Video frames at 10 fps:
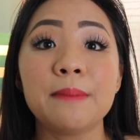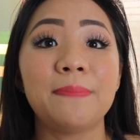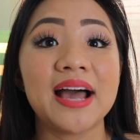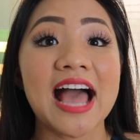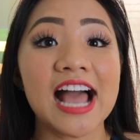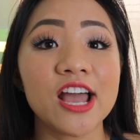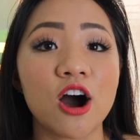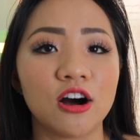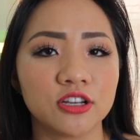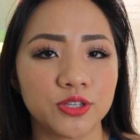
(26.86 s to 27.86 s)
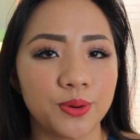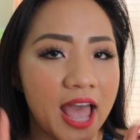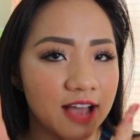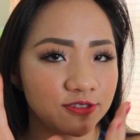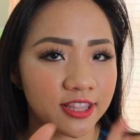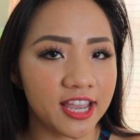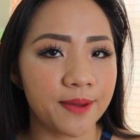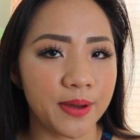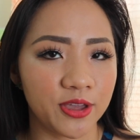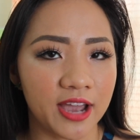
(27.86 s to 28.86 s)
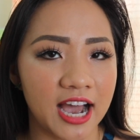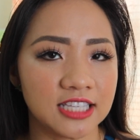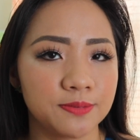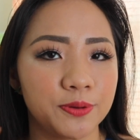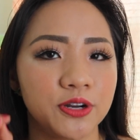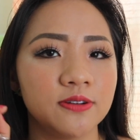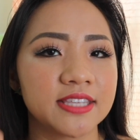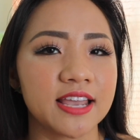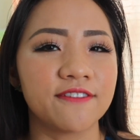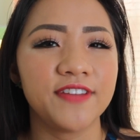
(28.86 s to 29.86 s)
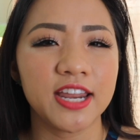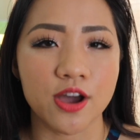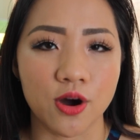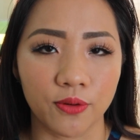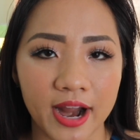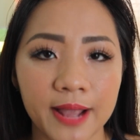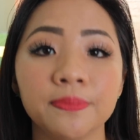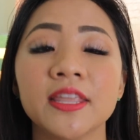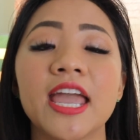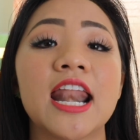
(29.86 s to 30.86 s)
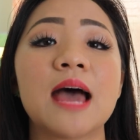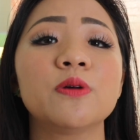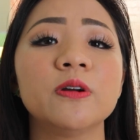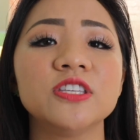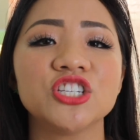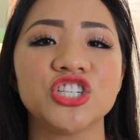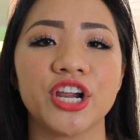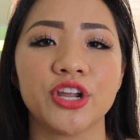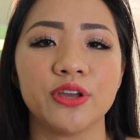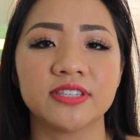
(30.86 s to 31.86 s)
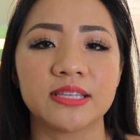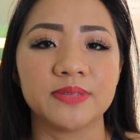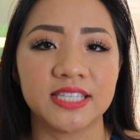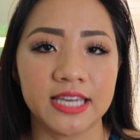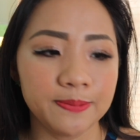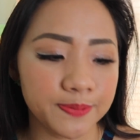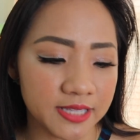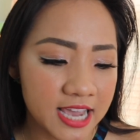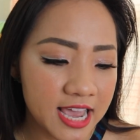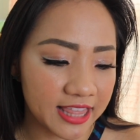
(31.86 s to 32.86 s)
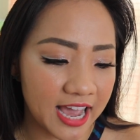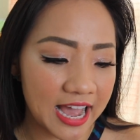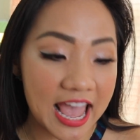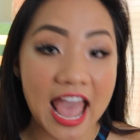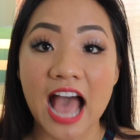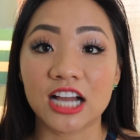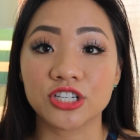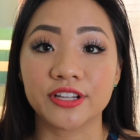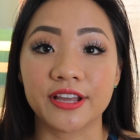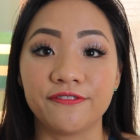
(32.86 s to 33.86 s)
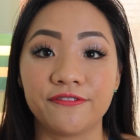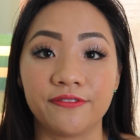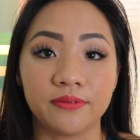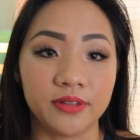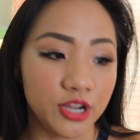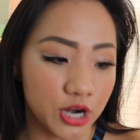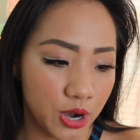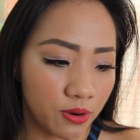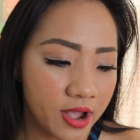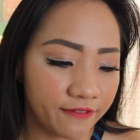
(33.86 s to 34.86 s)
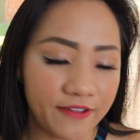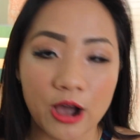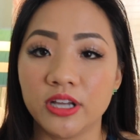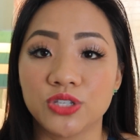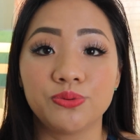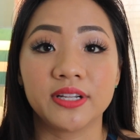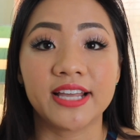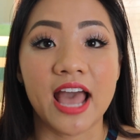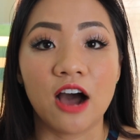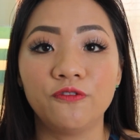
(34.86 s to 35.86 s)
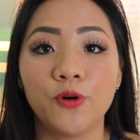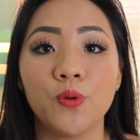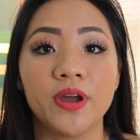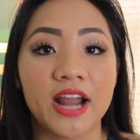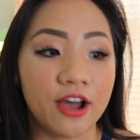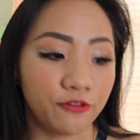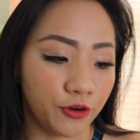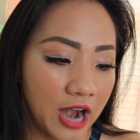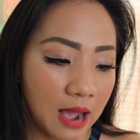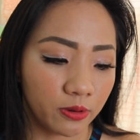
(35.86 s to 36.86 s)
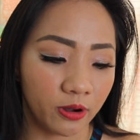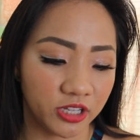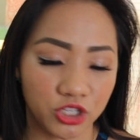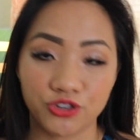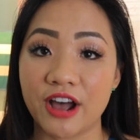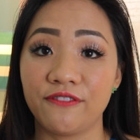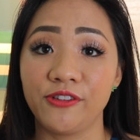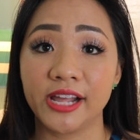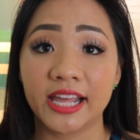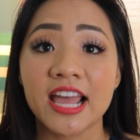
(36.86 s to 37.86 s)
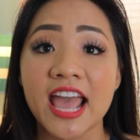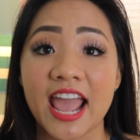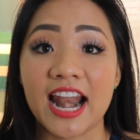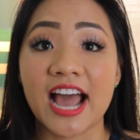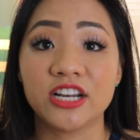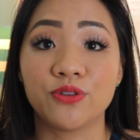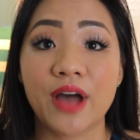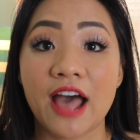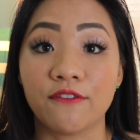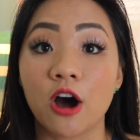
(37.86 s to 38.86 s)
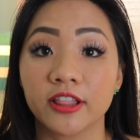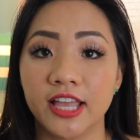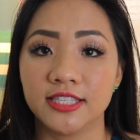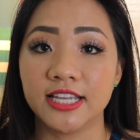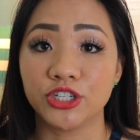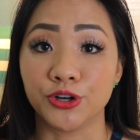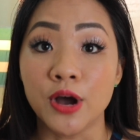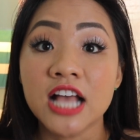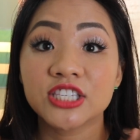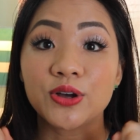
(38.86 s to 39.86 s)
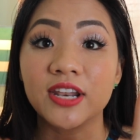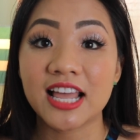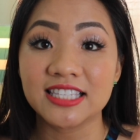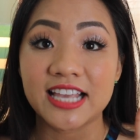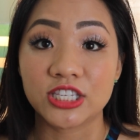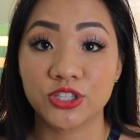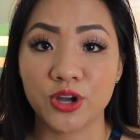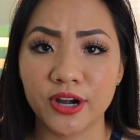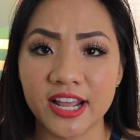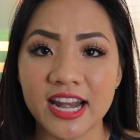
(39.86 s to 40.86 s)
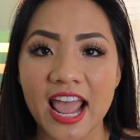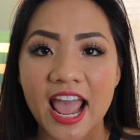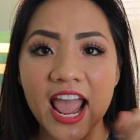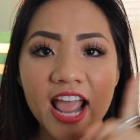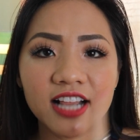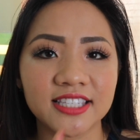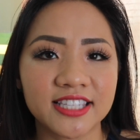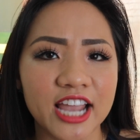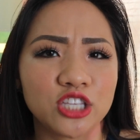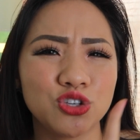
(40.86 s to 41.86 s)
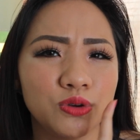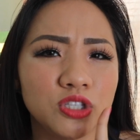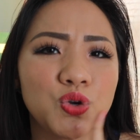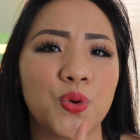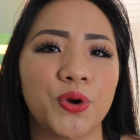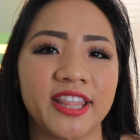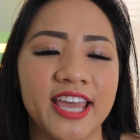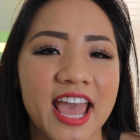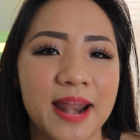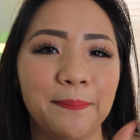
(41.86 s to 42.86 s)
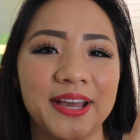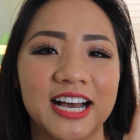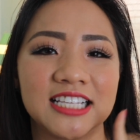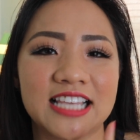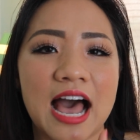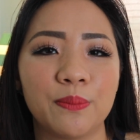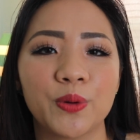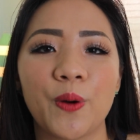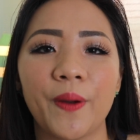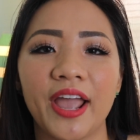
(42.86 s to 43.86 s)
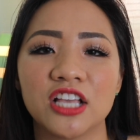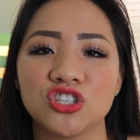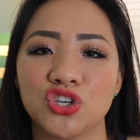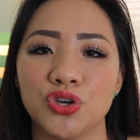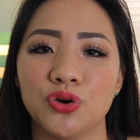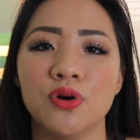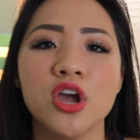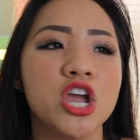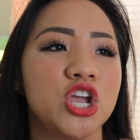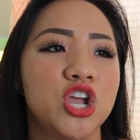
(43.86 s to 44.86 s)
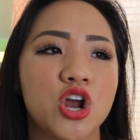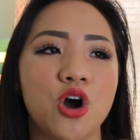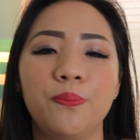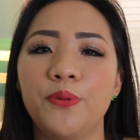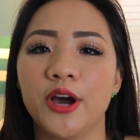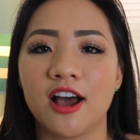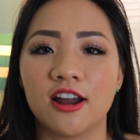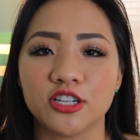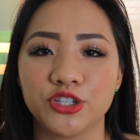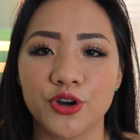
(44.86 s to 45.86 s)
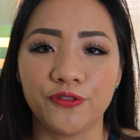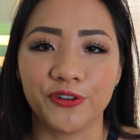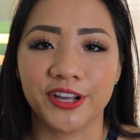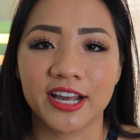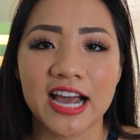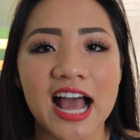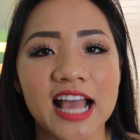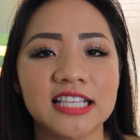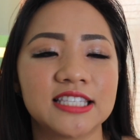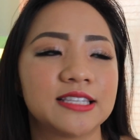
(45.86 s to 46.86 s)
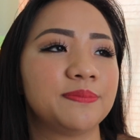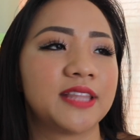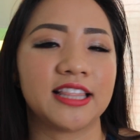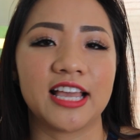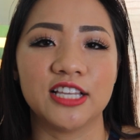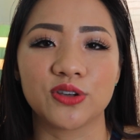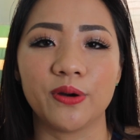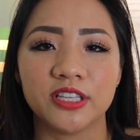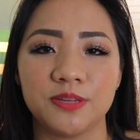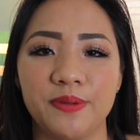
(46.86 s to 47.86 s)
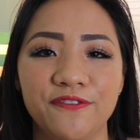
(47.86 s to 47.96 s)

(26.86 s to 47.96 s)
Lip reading: but I also have to think about you guys producing video, right? And I'm going to share you some tips that I actually found it's really helpful whenever I'm going to traveling and I don't have all the essential. So let's get started and stay tuned toward the end because I'm going to put on a show for you guys, something that is going to be